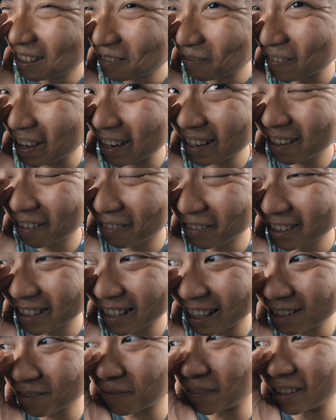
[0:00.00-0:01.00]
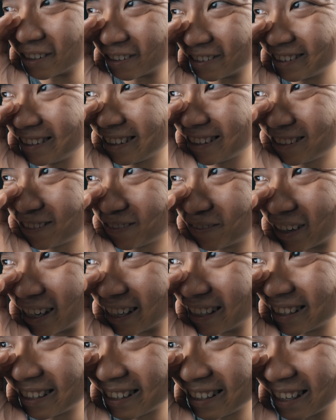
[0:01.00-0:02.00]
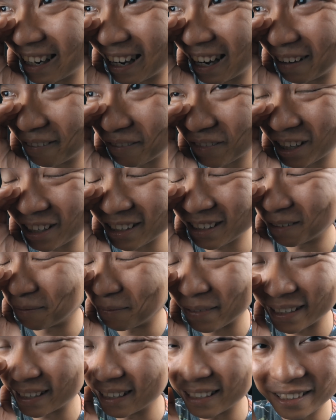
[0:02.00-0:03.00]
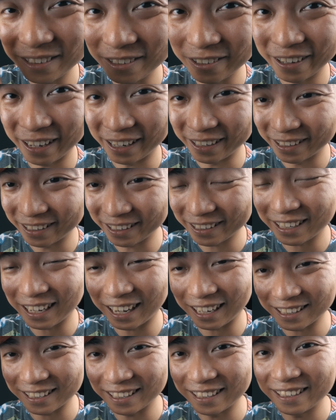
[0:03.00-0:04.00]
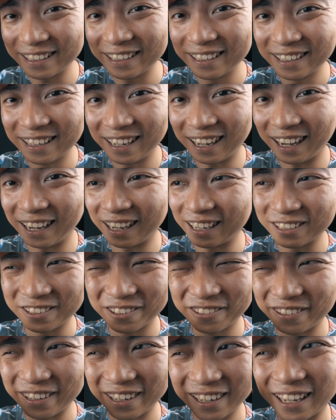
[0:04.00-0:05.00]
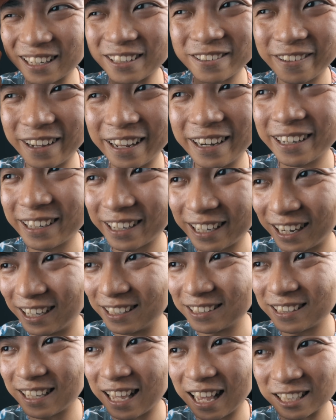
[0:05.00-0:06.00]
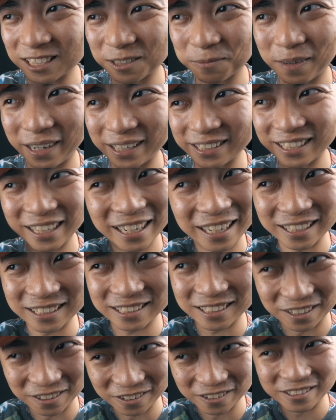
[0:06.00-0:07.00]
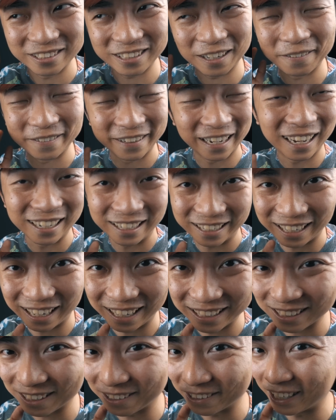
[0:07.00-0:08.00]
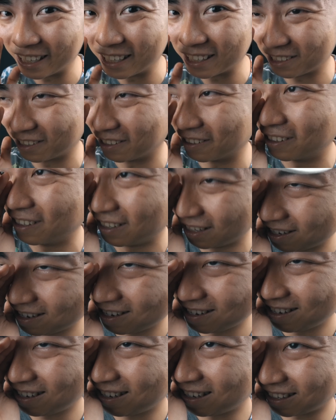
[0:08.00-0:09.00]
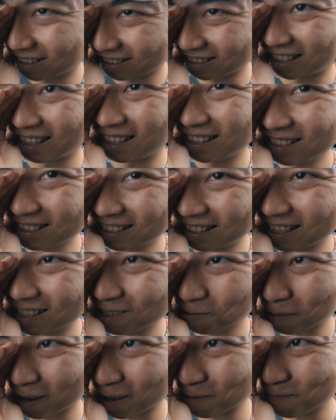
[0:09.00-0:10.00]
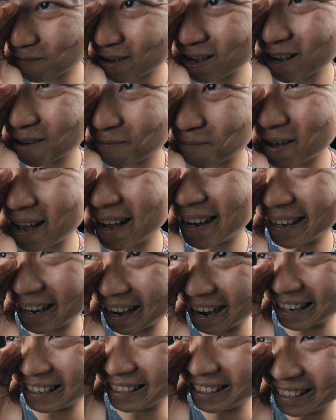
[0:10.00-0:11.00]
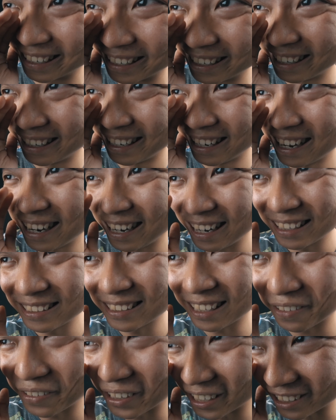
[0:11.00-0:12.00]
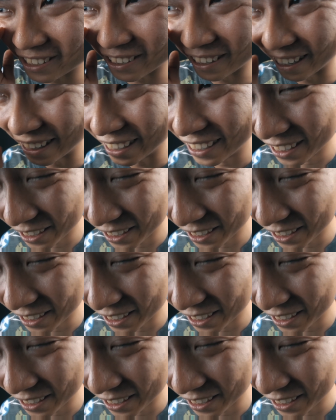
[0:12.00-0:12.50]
Many of you guys may know this, but I'm not the biggest two-handed cutter. I don't really like two-handed cuts as much as, you know, some of the other guys out there, so this might be a bad idea. Let's give it a try.